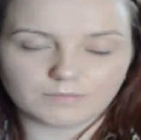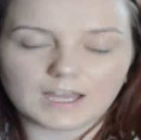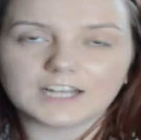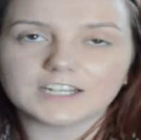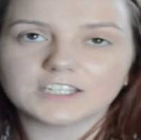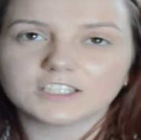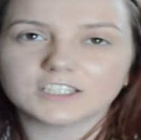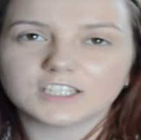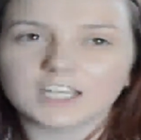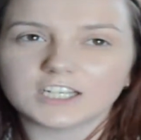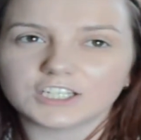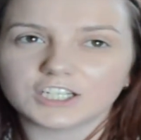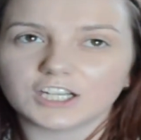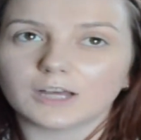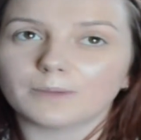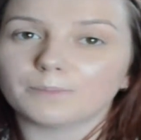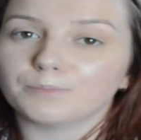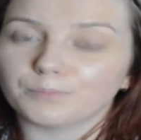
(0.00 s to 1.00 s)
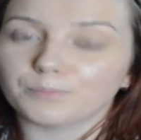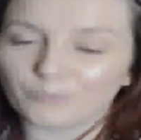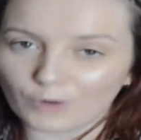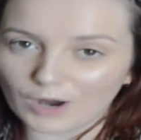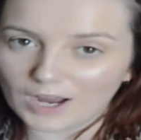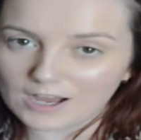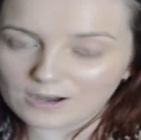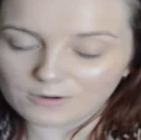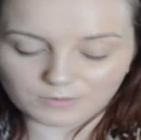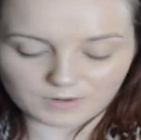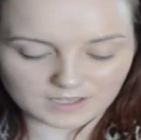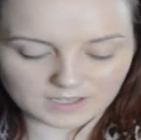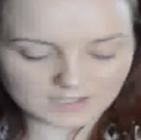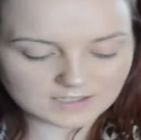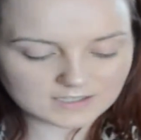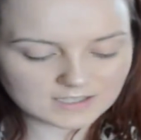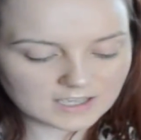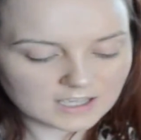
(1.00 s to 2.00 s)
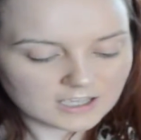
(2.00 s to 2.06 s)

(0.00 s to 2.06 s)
Anastasia Brow Wiz.